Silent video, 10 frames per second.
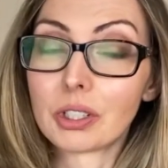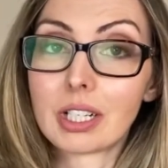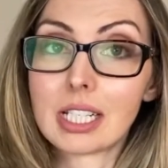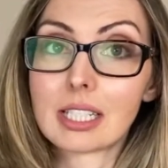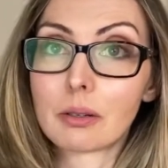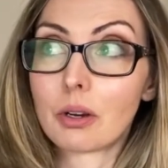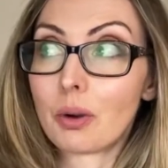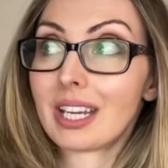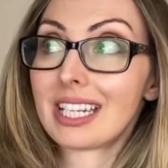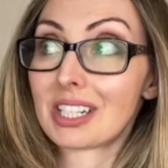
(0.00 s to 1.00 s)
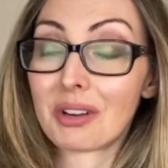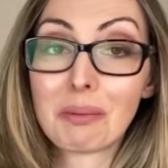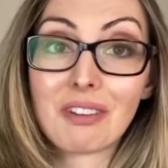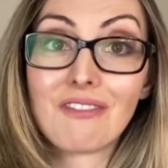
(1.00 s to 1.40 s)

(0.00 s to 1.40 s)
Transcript: He's going to be